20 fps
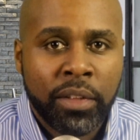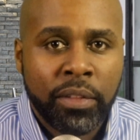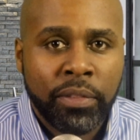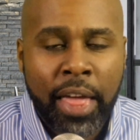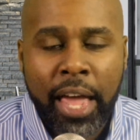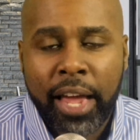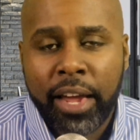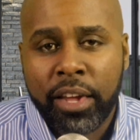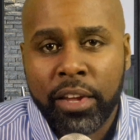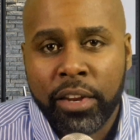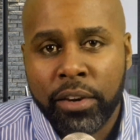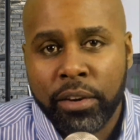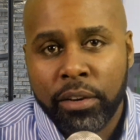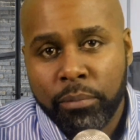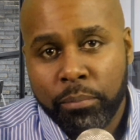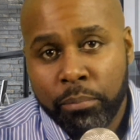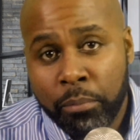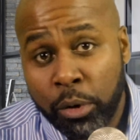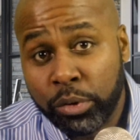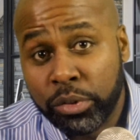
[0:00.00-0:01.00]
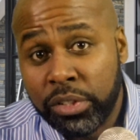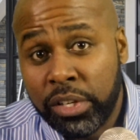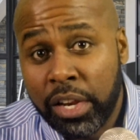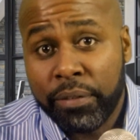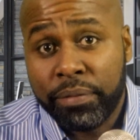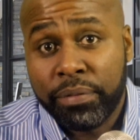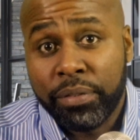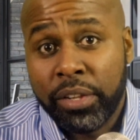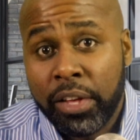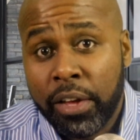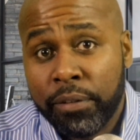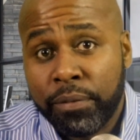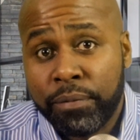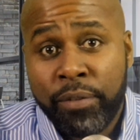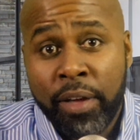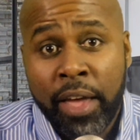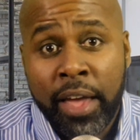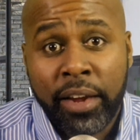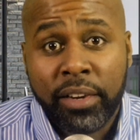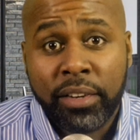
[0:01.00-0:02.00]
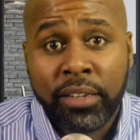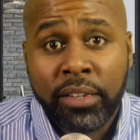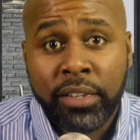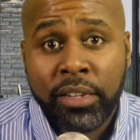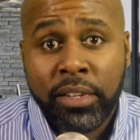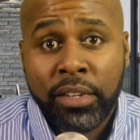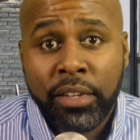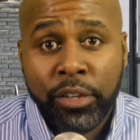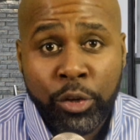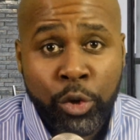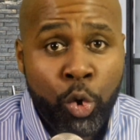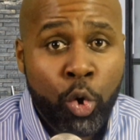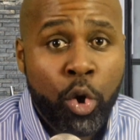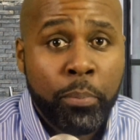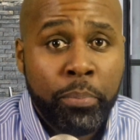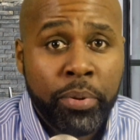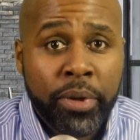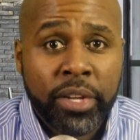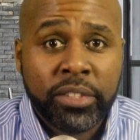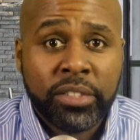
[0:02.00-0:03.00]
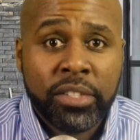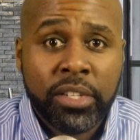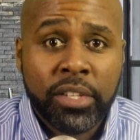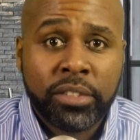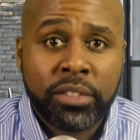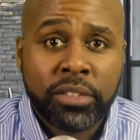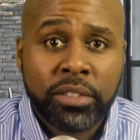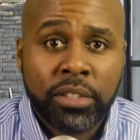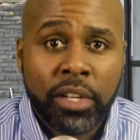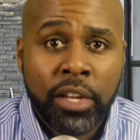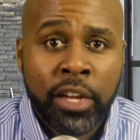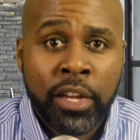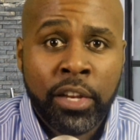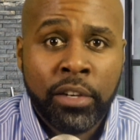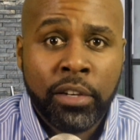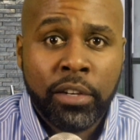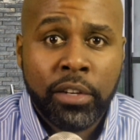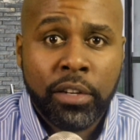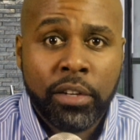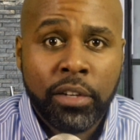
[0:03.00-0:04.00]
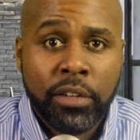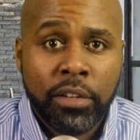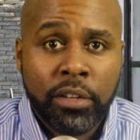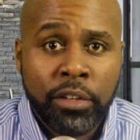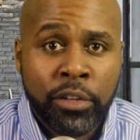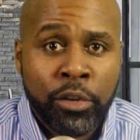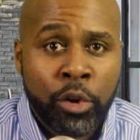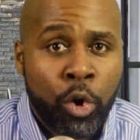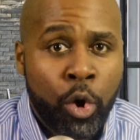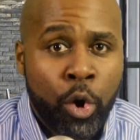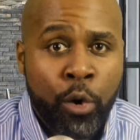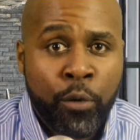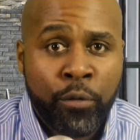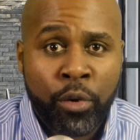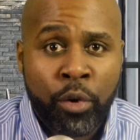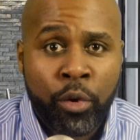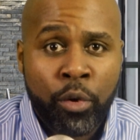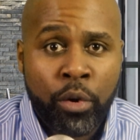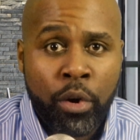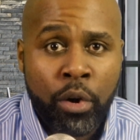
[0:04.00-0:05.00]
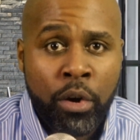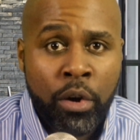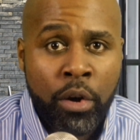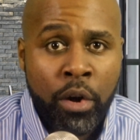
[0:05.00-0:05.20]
that can most definitely affect your business and your overall